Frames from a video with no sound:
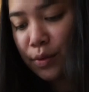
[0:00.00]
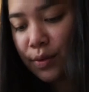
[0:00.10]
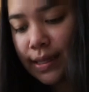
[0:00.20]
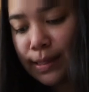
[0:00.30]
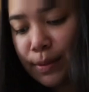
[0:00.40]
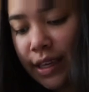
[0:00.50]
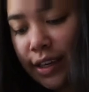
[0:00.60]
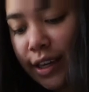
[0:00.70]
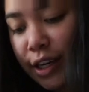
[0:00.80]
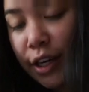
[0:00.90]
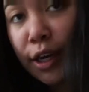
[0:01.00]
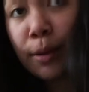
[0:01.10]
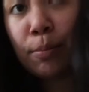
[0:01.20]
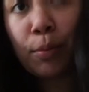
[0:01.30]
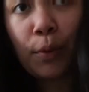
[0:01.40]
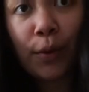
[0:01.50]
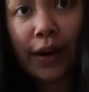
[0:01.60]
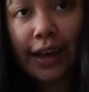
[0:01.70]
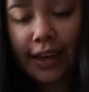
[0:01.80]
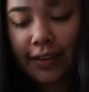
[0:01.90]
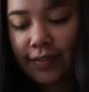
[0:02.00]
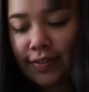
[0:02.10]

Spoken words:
Ooh, he's being a good boy.